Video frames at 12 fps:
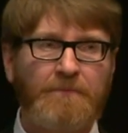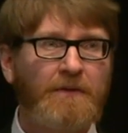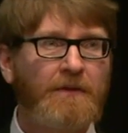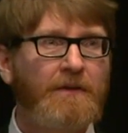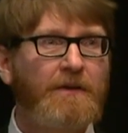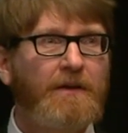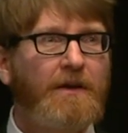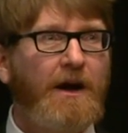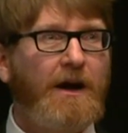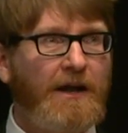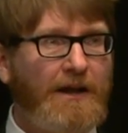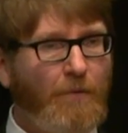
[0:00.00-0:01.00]
Uh,
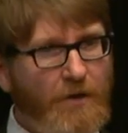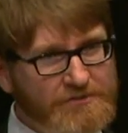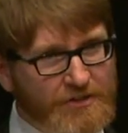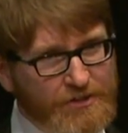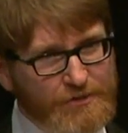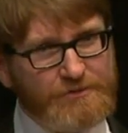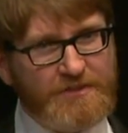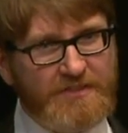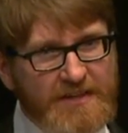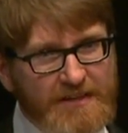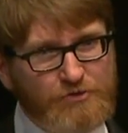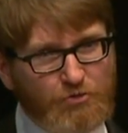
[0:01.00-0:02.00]
and I wanted to use
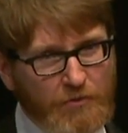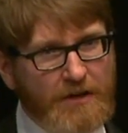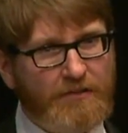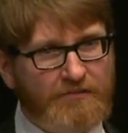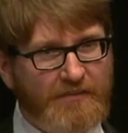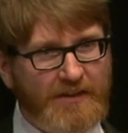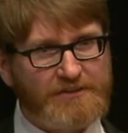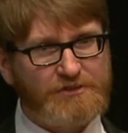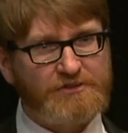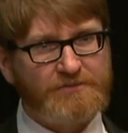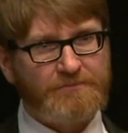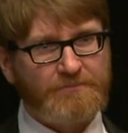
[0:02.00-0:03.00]
these real events